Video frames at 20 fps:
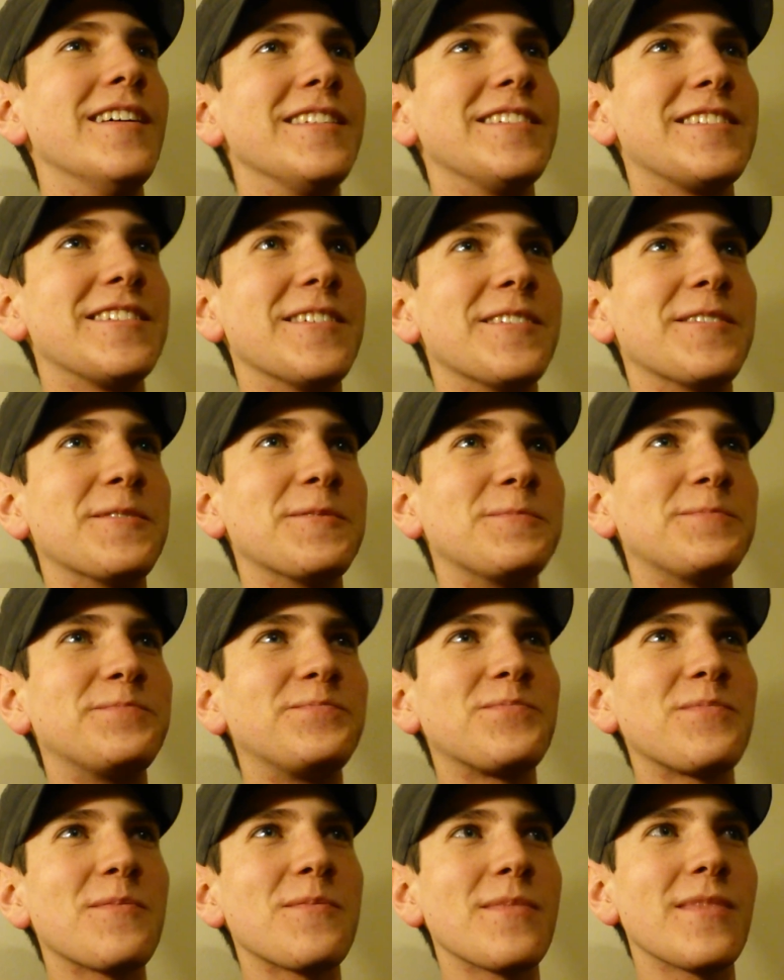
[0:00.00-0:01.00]
So
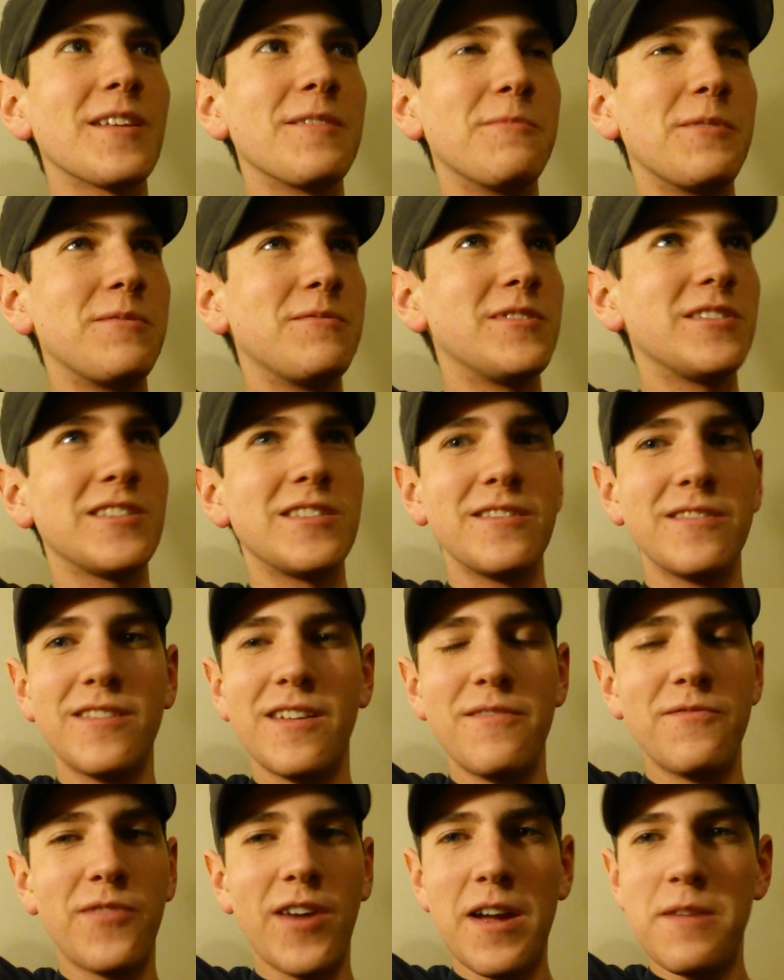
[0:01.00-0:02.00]
we would just
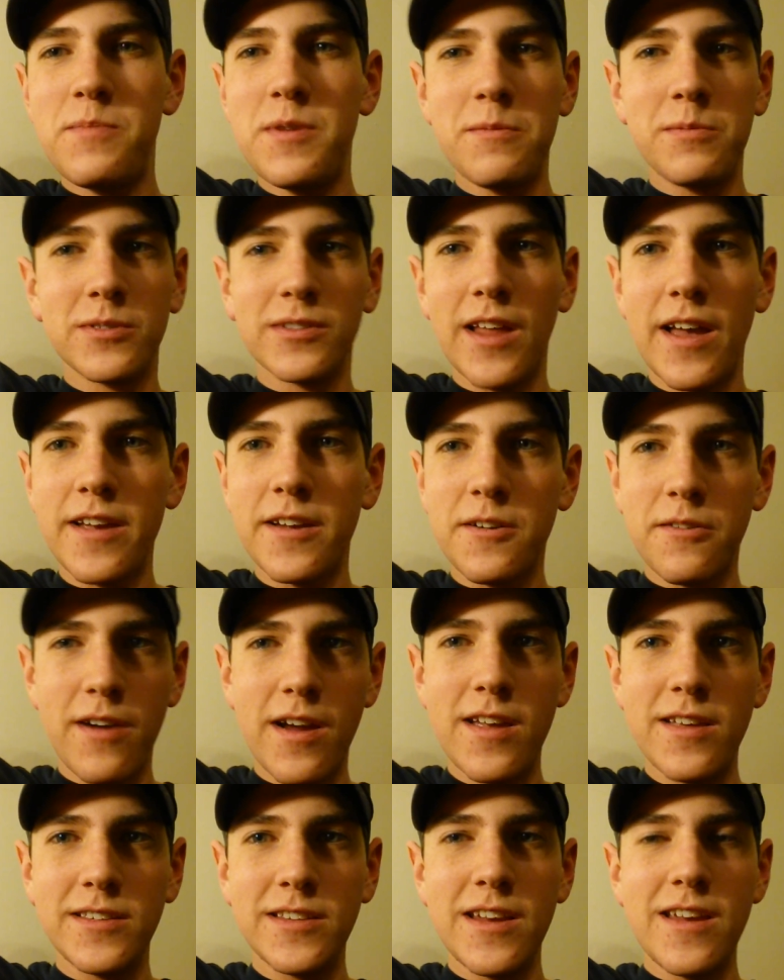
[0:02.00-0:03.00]
invite people like
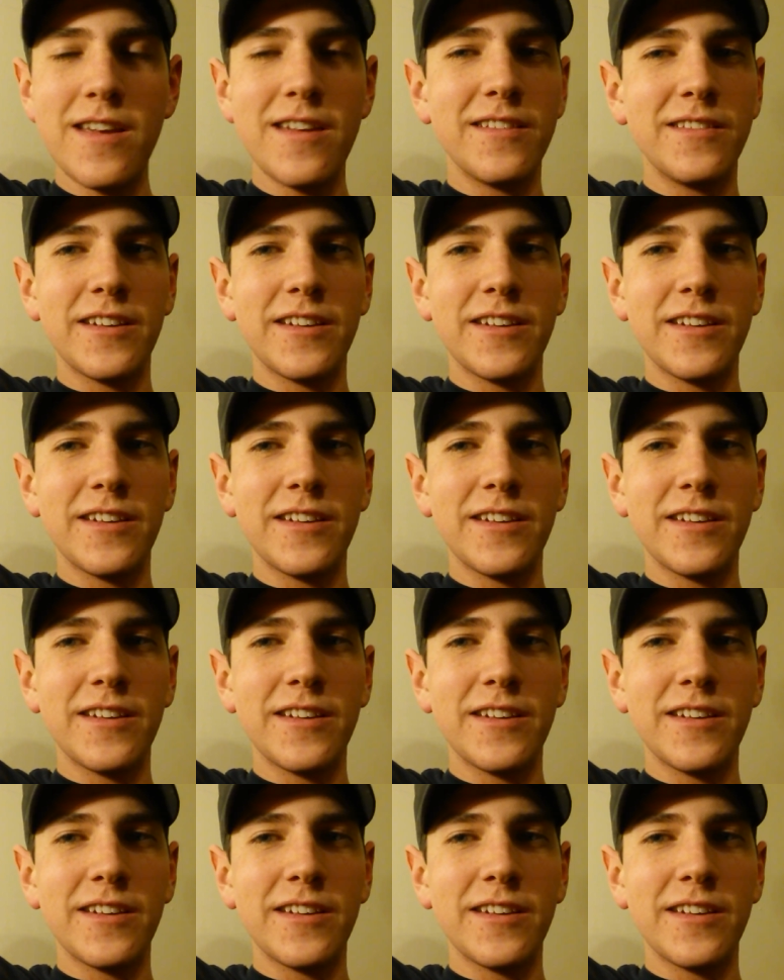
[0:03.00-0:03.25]
crazy,